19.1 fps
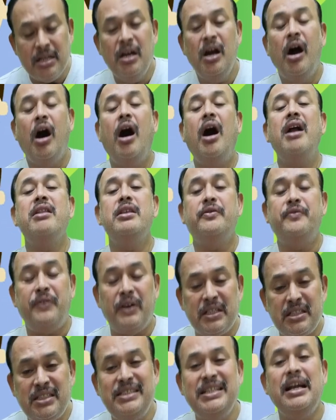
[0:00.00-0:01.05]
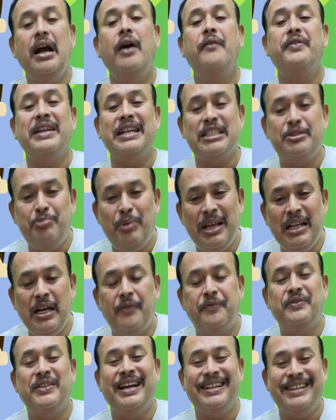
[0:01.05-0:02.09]
or the first day after expiry of
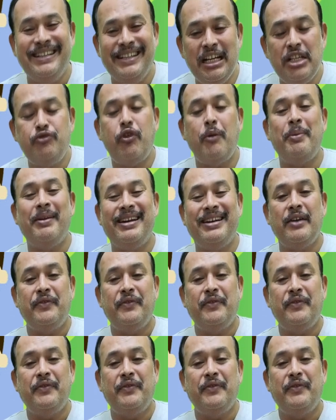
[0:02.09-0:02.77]
30 days from the date of